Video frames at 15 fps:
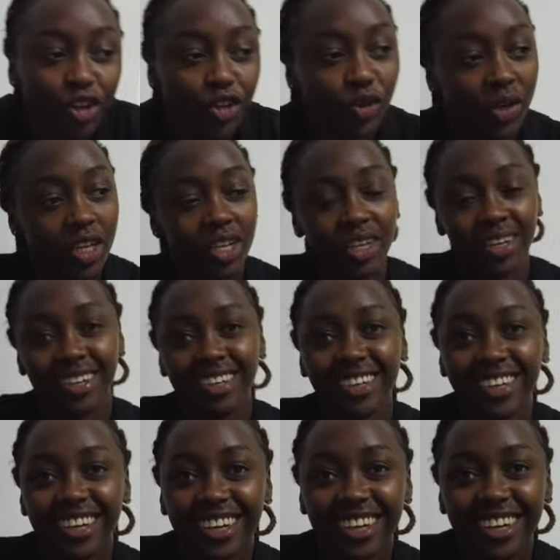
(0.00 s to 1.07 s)
I just send
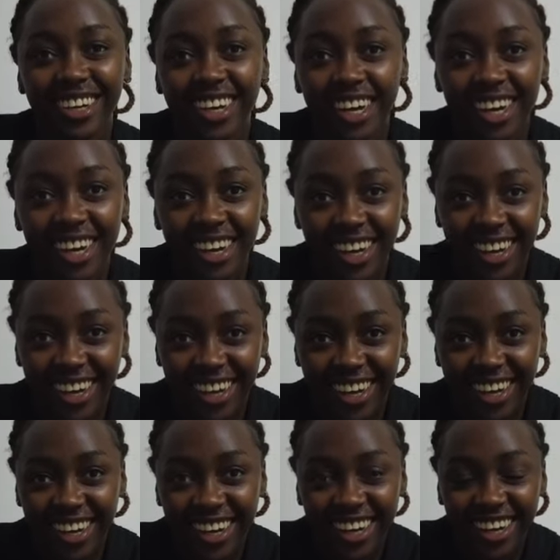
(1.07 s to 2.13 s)
women to the spa and say, go
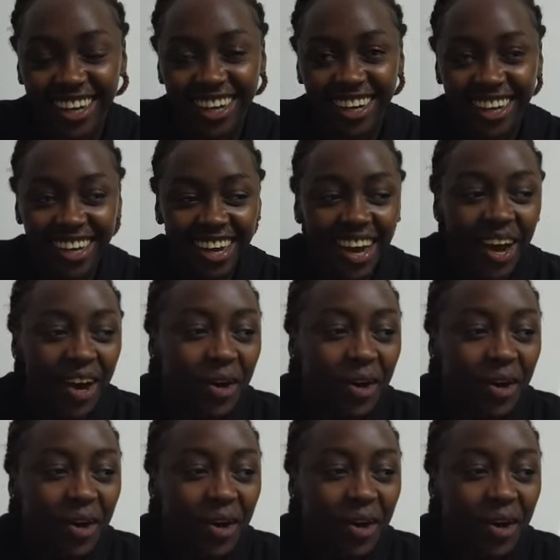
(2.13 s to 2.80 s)
get your nails done.